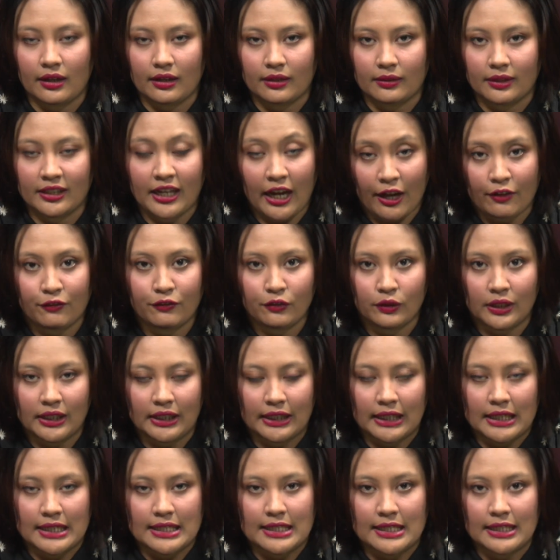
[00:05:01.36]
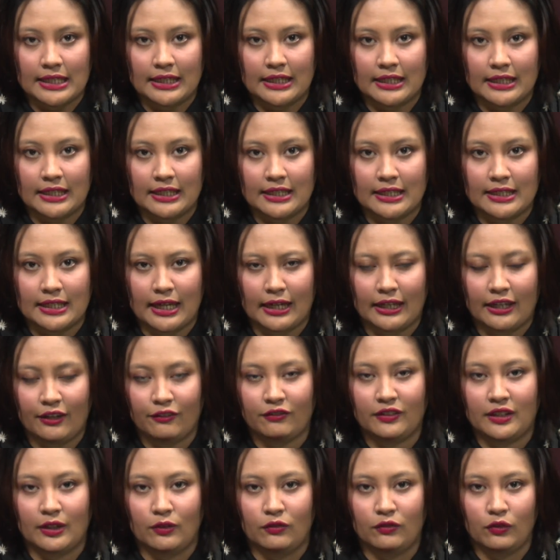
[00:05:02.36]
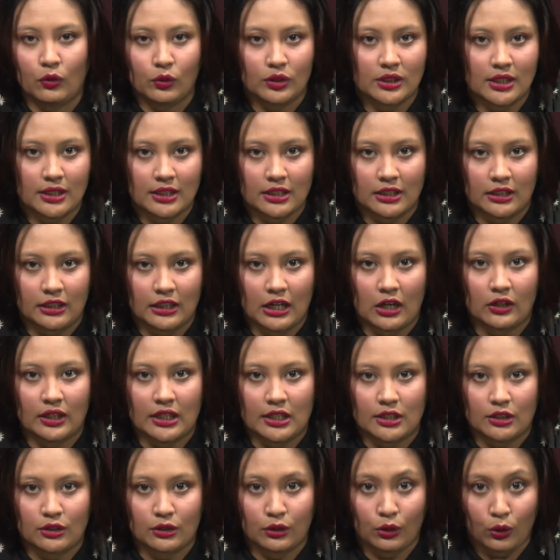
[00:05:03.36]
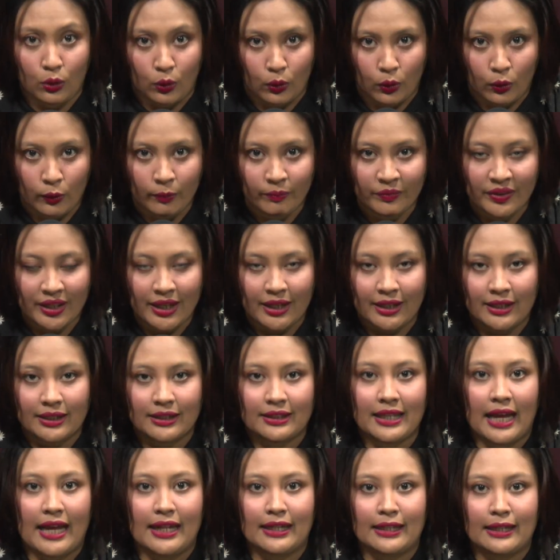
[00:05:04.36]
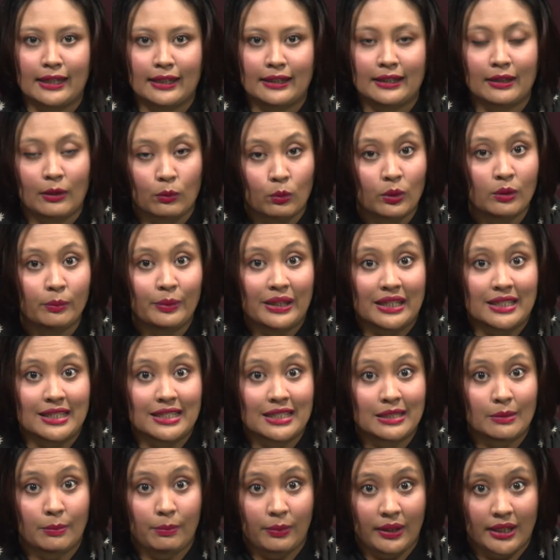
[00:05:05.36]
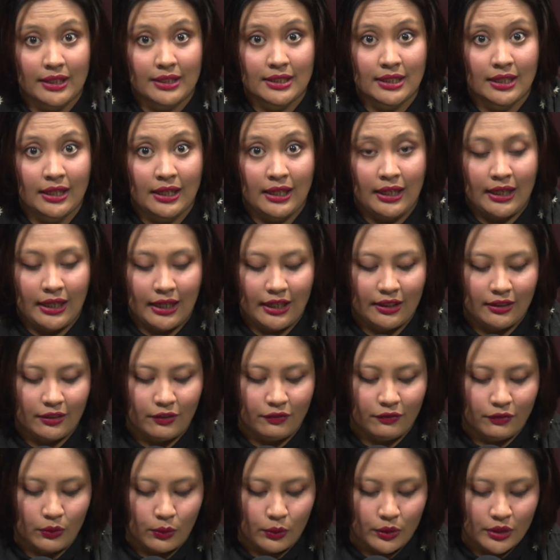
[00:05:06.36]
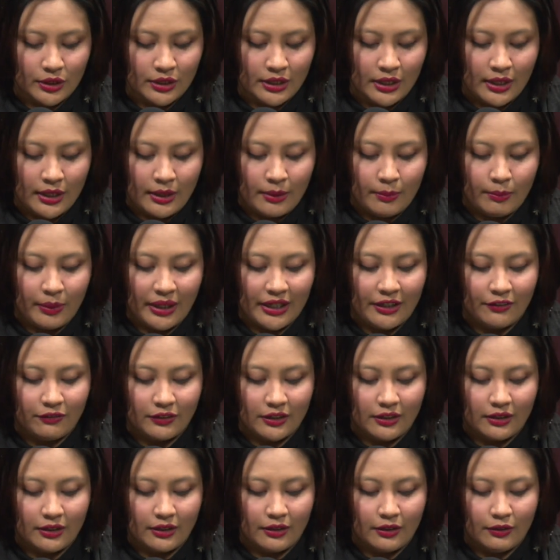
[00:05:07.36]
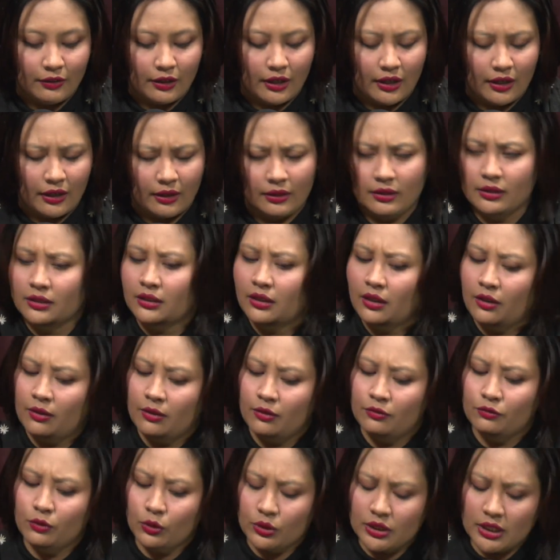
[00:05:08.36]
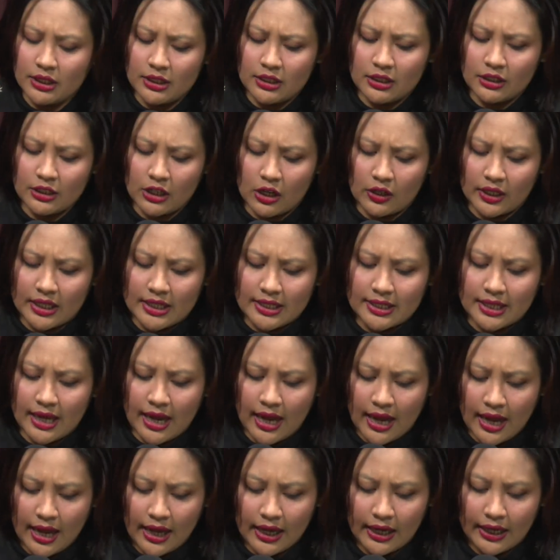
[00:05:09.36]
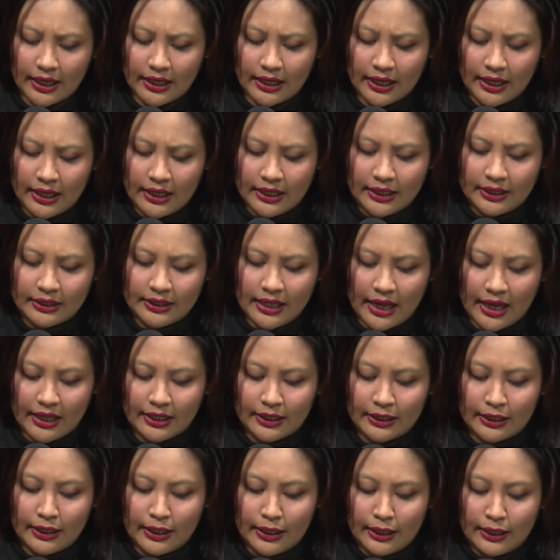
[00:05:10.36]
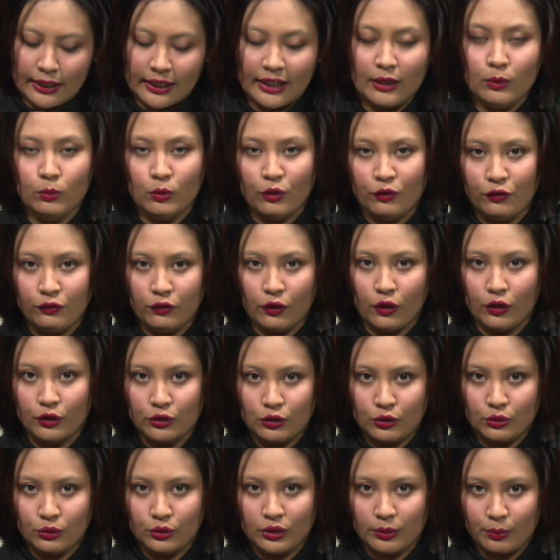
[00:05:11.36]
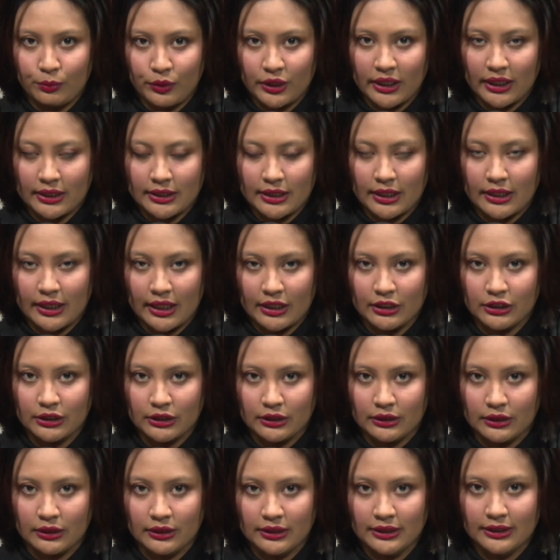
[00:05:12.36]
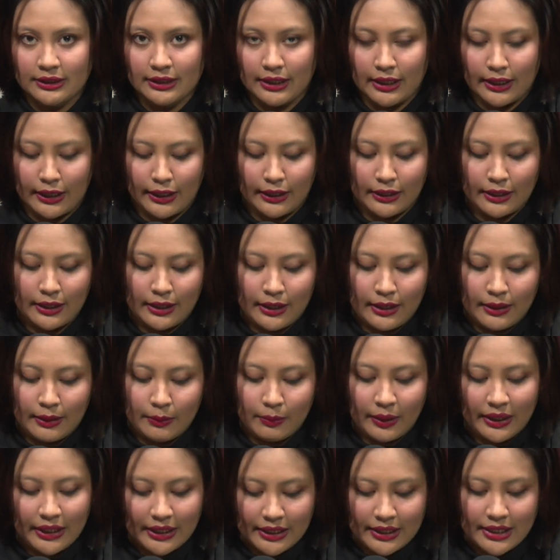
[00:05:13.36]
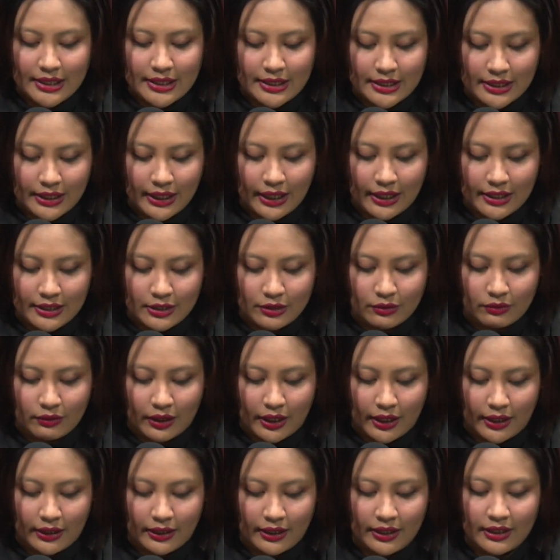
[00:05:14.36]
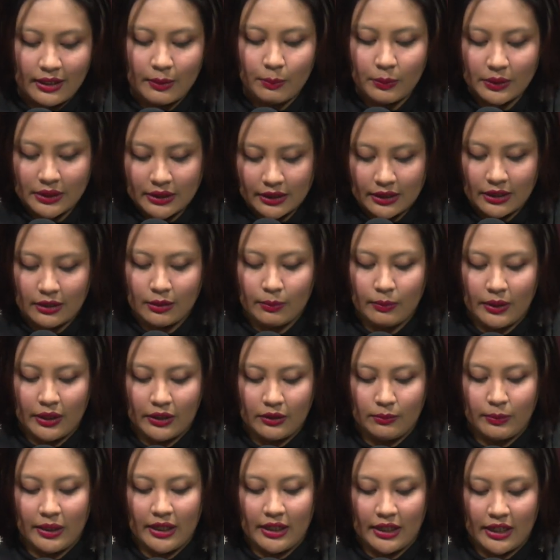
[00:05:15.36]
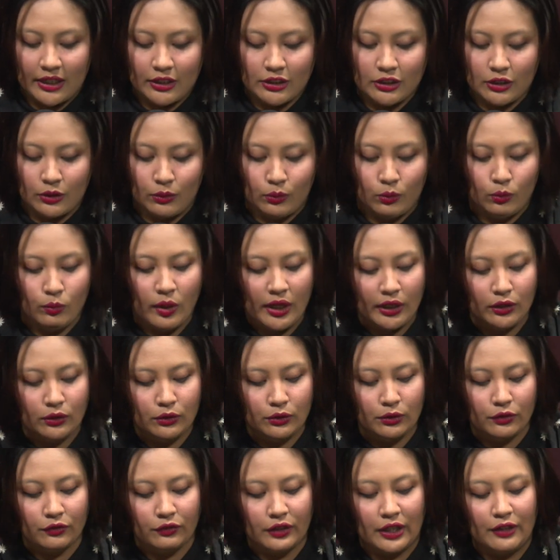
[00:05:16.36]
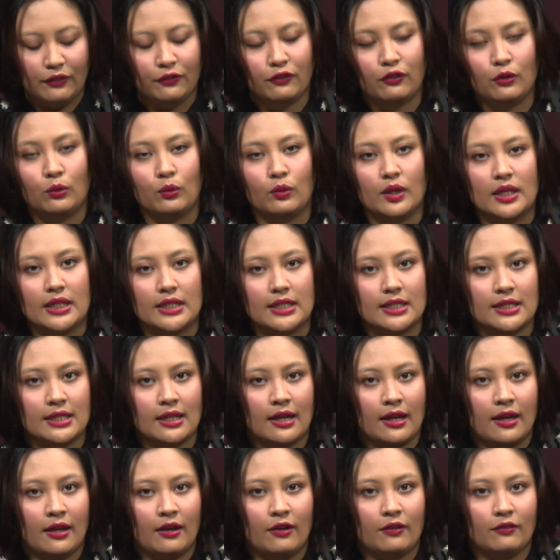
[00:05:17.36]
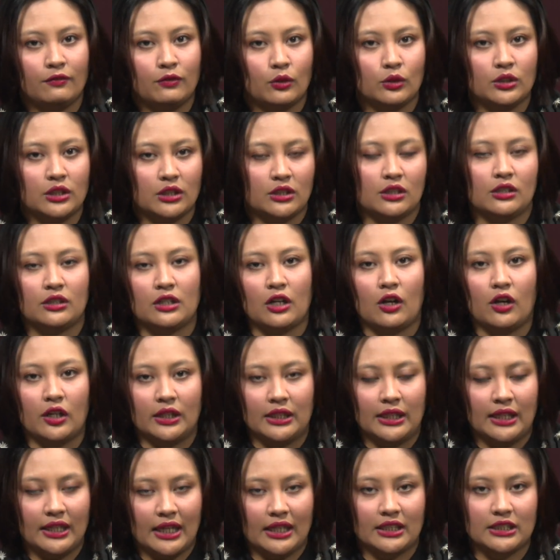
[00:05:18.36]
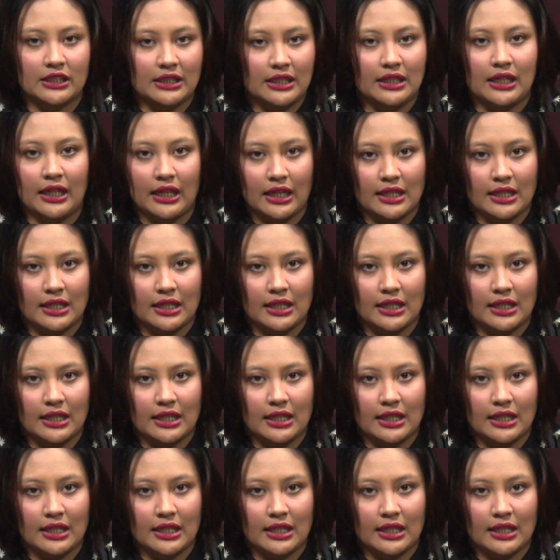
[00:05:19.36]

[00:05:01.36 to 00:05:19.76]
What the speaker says: carefully consider is that if the voter turnout is low, then there will be a split in the vote. But if the voter turnout is high, then it will fall to the Pakatan National side. But in this case, right, in the particular by-election, what could influence voter turnout on election day